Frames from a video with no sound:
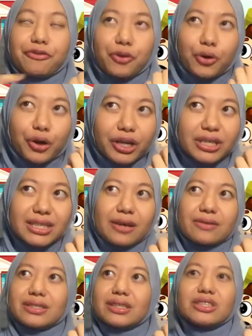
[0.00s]

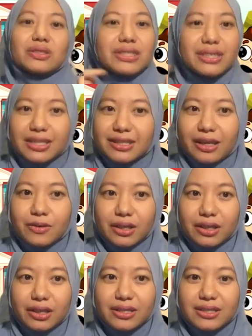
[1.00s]
4000 to 6000
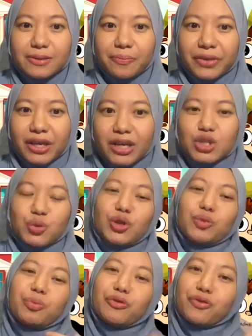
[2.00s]
hertz so when
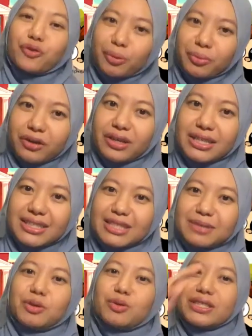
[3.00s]
you perform hearing
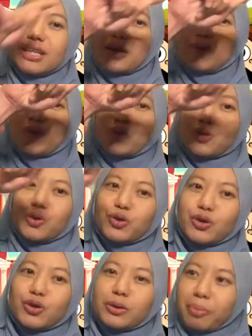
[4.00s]
assessment you will see like oh good good
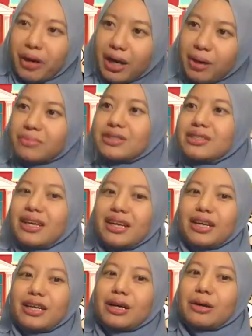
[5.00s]
good good bump and
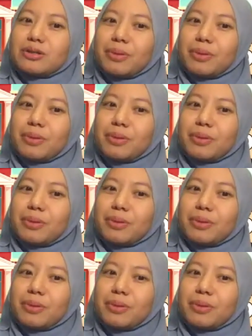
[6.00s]
it goes